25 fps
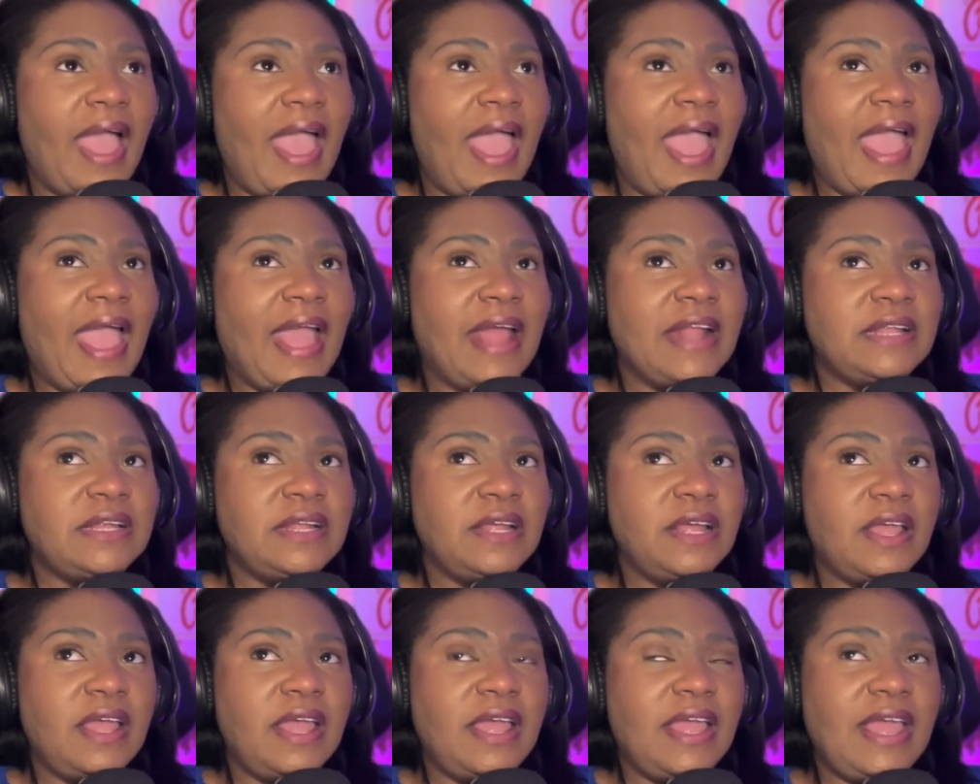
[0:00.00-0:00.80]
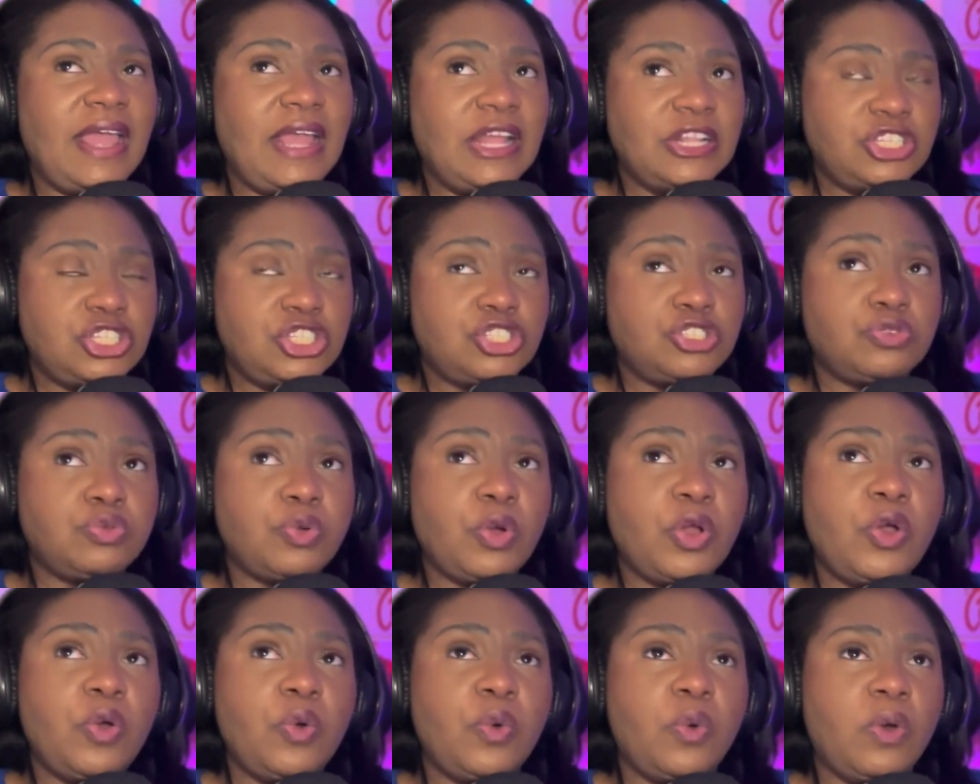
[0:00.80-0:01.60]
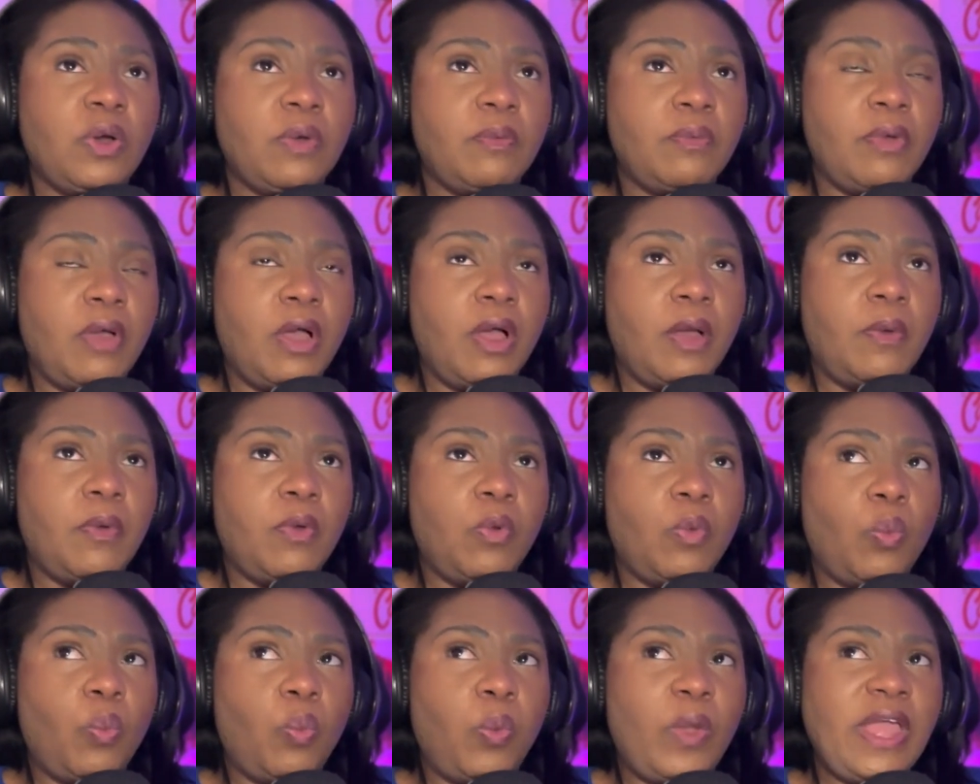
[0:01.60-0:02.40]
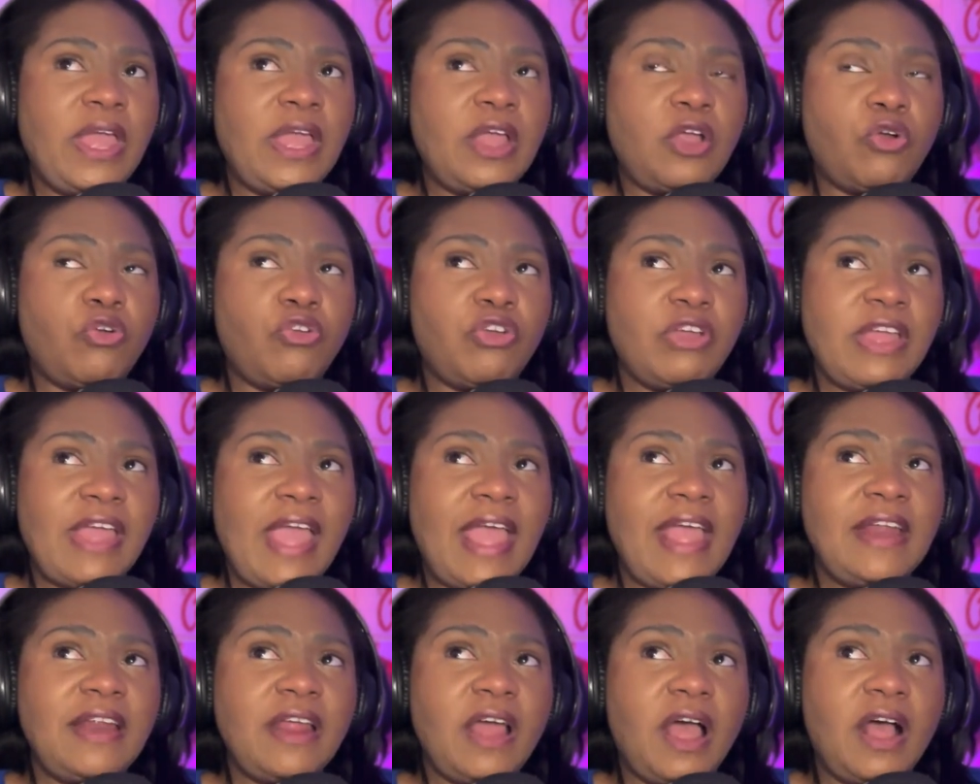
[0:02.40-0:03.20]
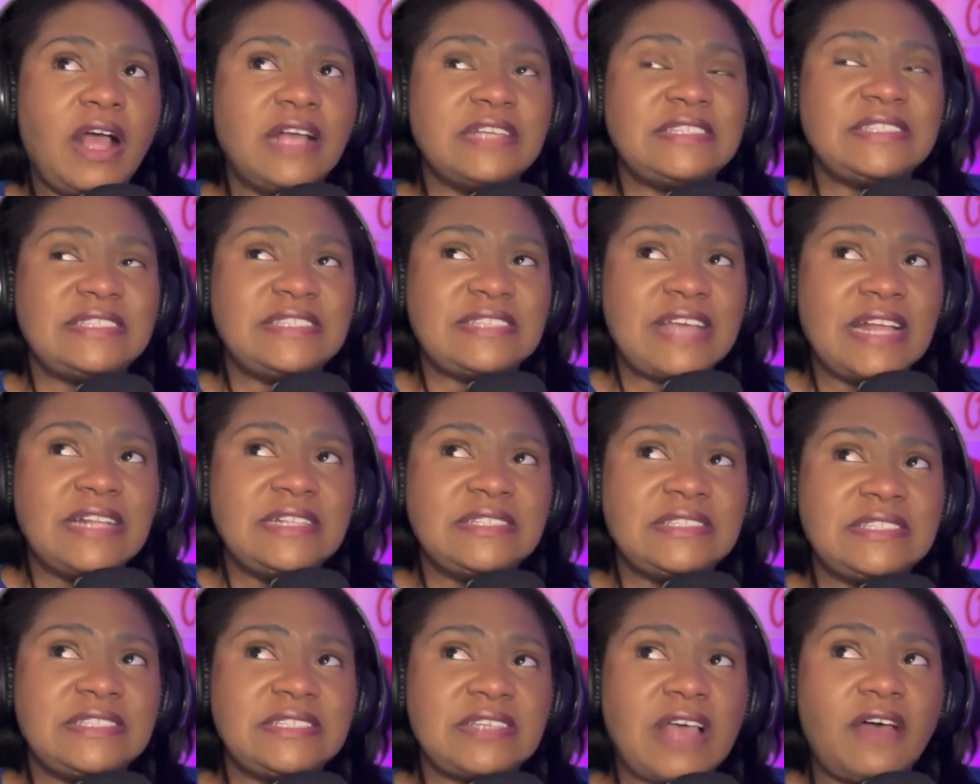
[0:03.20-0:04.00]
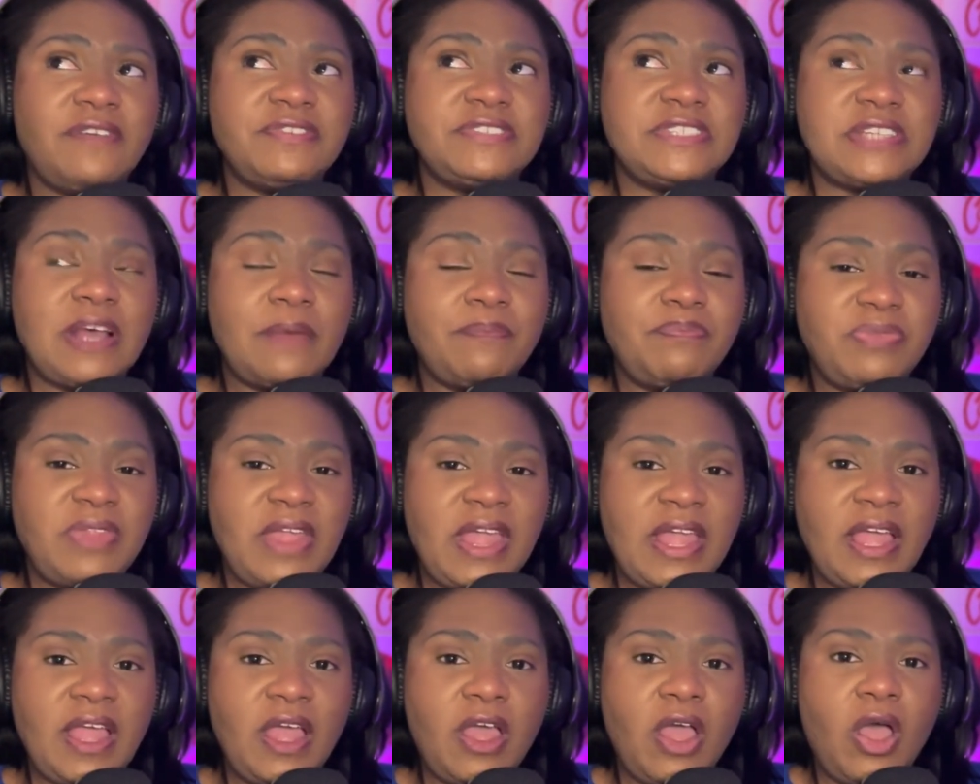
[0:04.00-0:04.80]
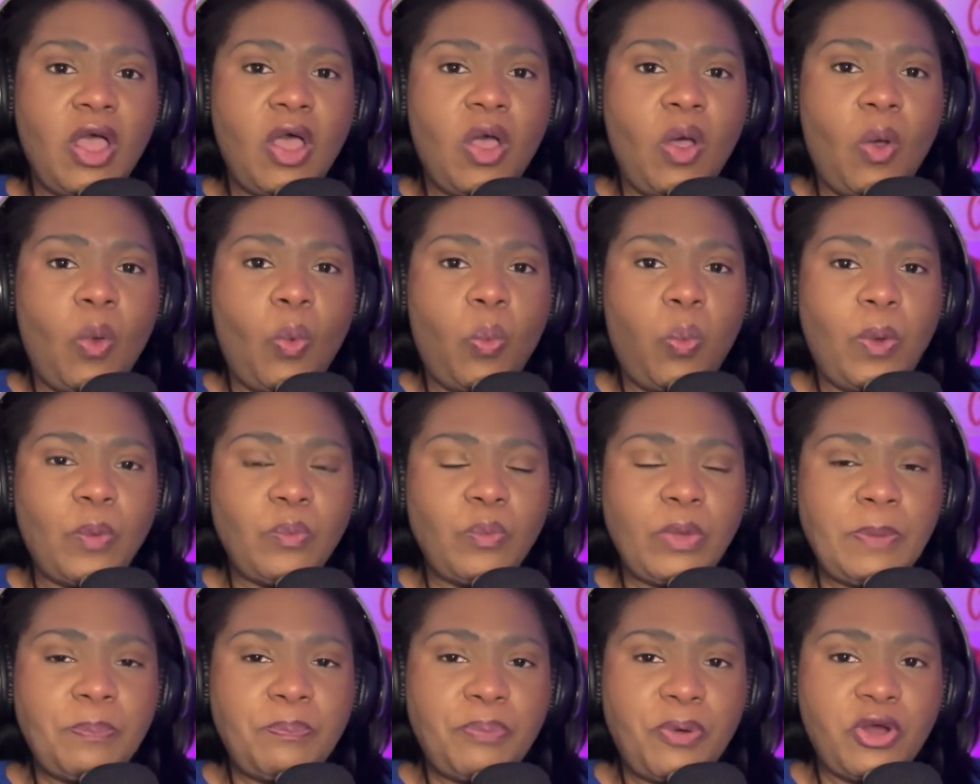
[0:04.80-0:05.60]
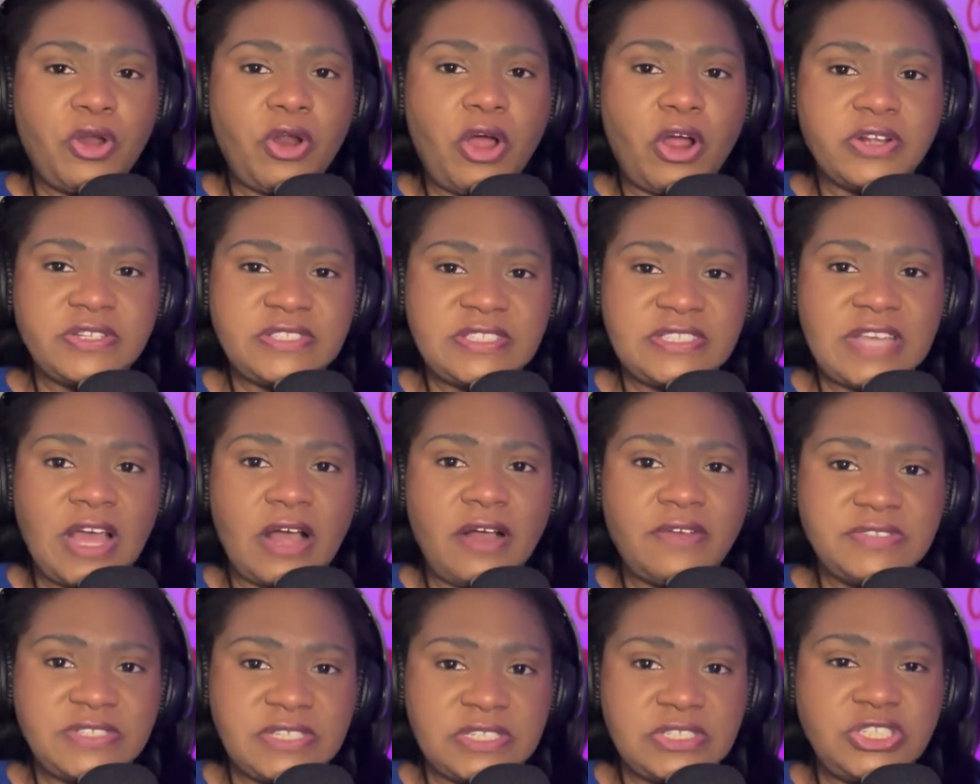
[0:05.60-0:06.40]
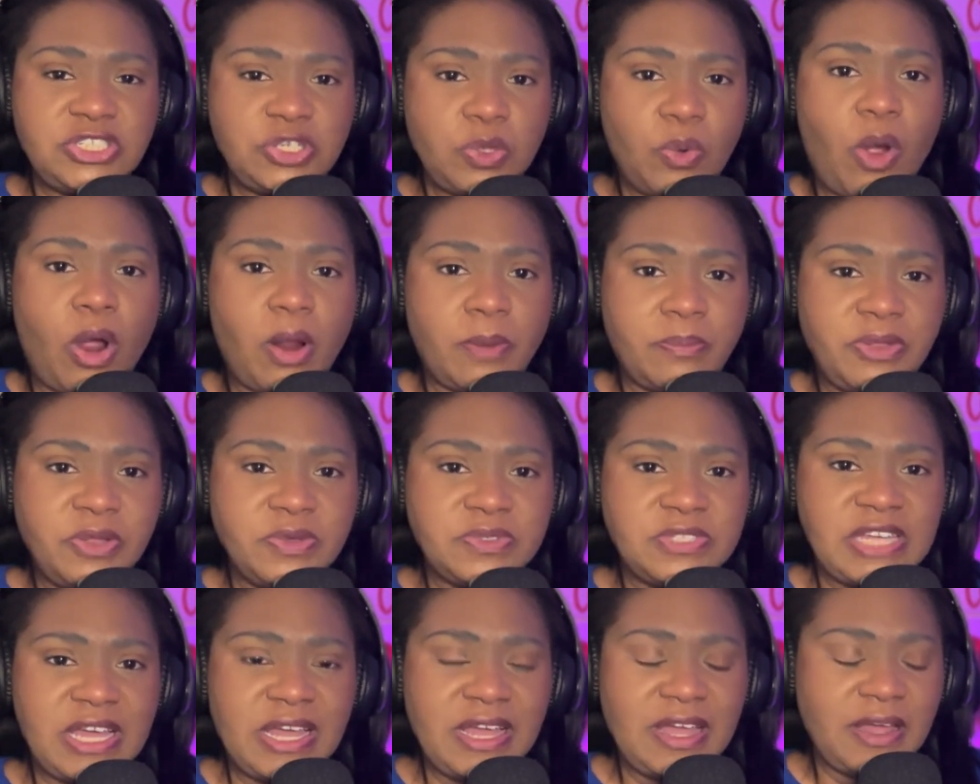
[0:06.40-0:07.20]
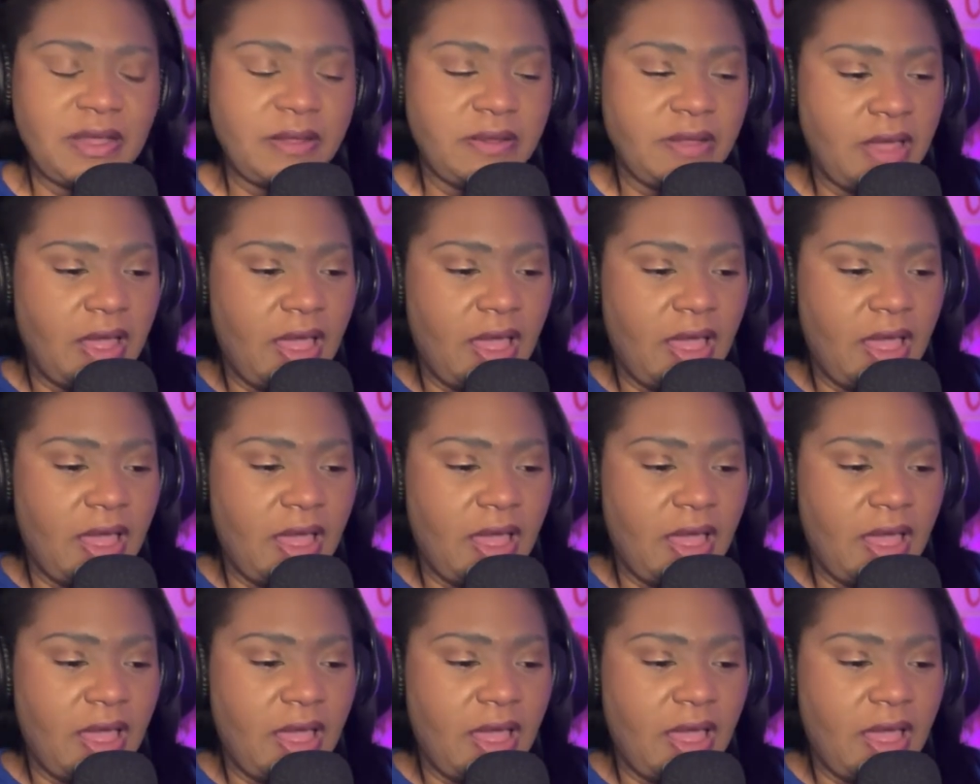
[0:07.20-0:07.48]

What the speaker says: And it's true. We create a sense of something when we put ourselves into our music.